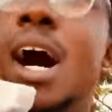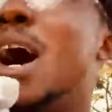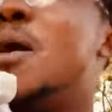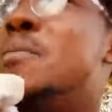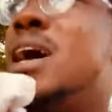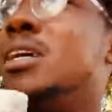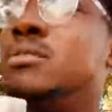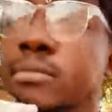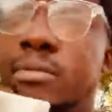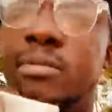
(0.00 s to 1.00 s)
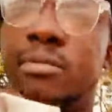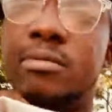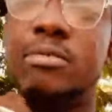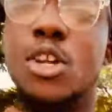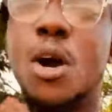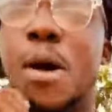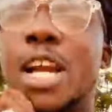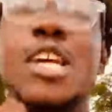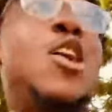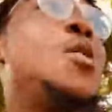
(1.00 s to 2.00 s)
Oh, man. Nobody.